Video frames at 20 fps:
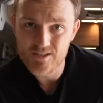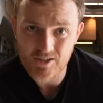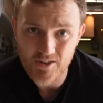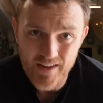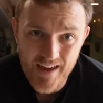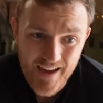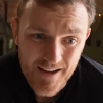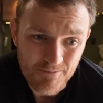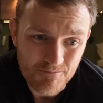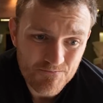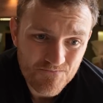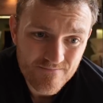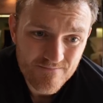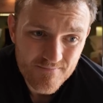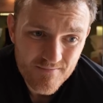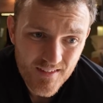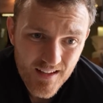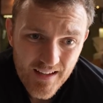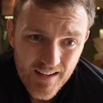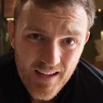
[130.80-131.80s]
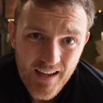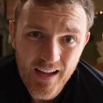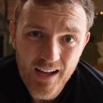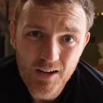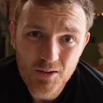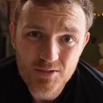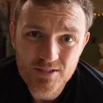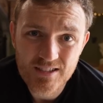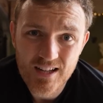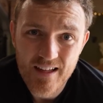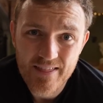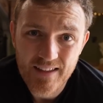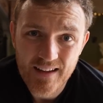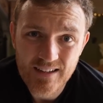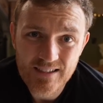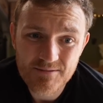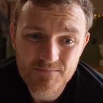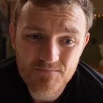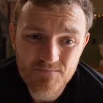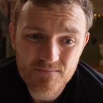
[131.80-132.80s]
So yeah, here goes
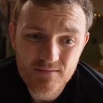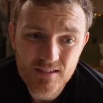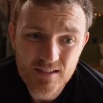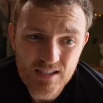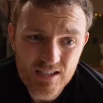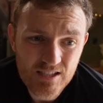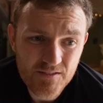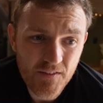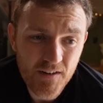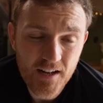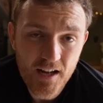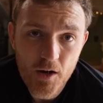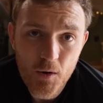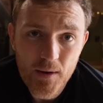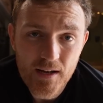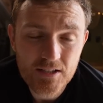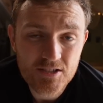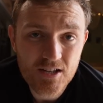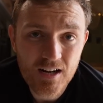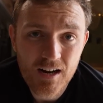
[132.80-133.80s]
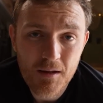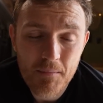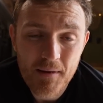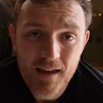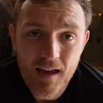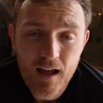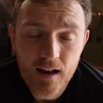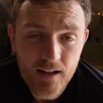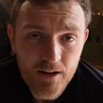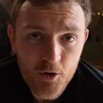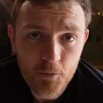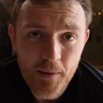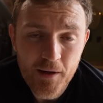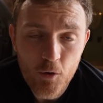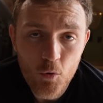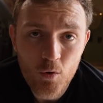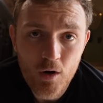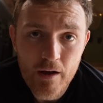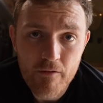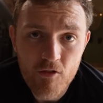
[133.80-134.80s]
nothing. This video is going to be a little
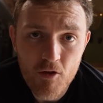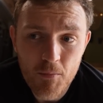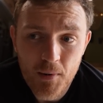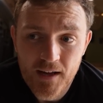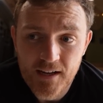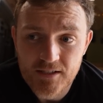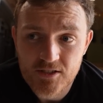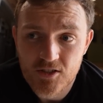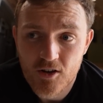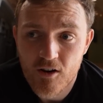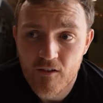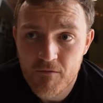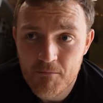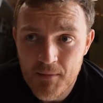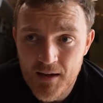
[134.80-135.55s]
bit all over the place of